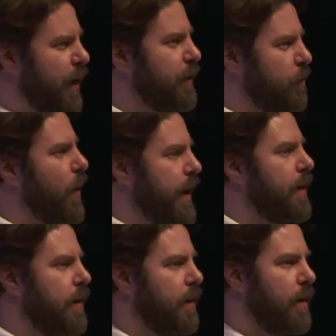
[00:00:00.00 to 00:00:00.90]
kind of
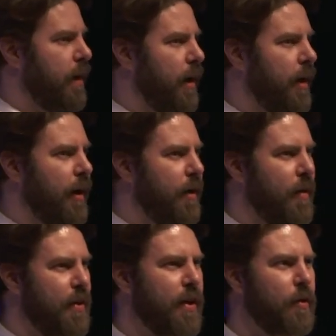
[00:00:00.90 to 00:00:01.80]
way. Uh,
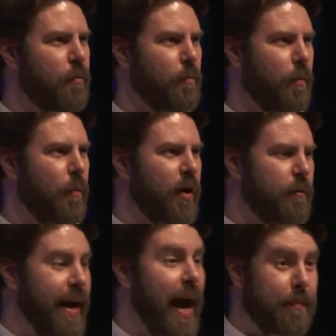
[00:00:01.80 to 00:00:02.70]
I think one
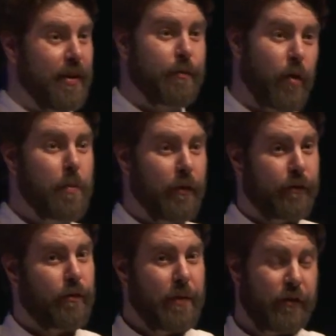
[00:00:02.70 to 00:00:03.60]
of my happiest
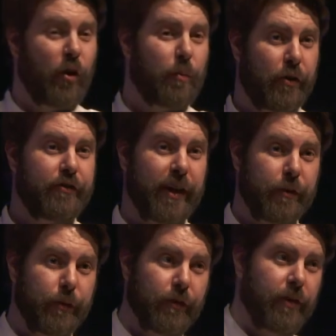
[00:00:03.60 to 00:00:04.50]
moments from this whole
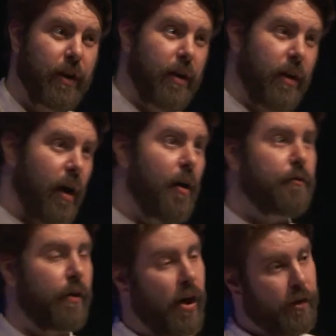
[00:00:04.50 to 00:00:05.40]
project was
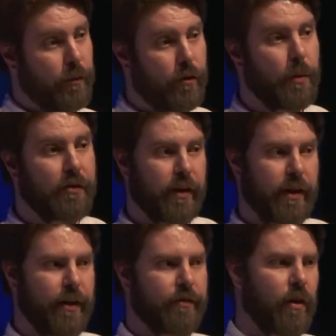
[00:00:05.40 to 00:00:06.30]
after our last performance in
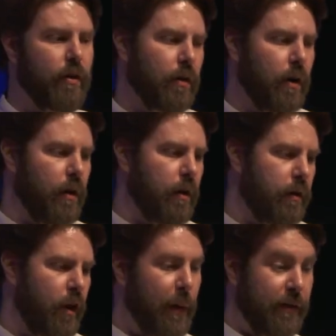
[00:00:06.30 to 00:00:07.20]
Glasgow,
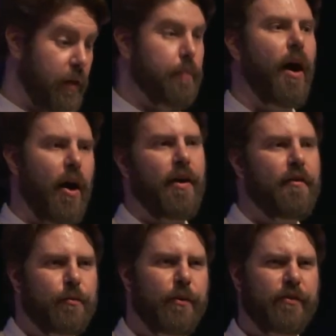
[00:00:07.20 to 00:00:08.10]
going to the bar
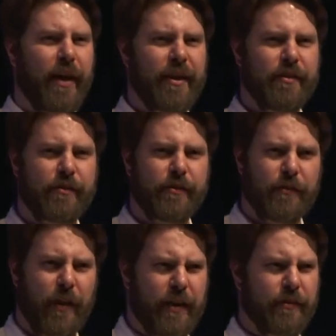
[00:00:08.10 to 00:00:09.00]
afterwards and,
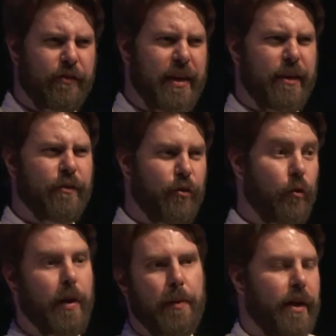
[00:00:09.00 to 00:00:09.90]
and seeing
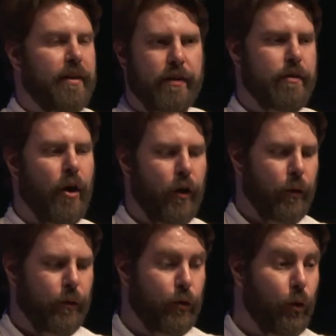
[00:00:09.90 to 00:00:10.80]
two people I didn't
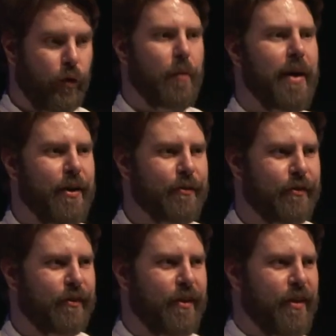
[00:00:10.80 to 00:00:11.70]
know talk about